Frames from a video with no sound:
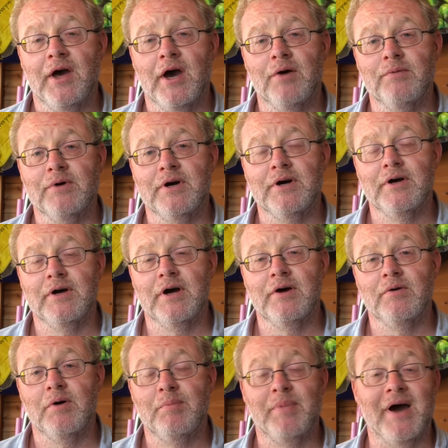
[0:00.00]
how
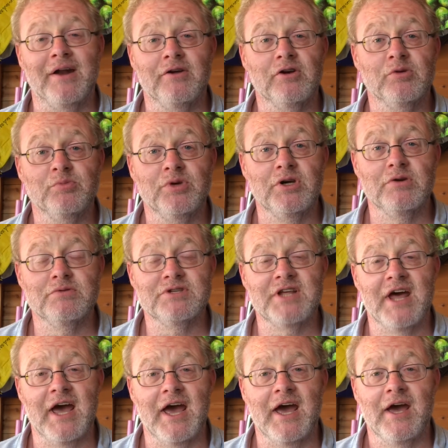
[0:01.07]
a Ballon can be used
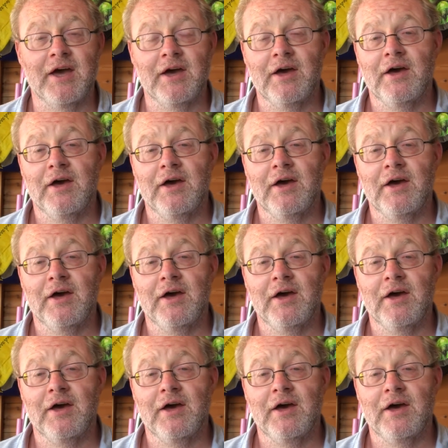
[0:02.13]
there.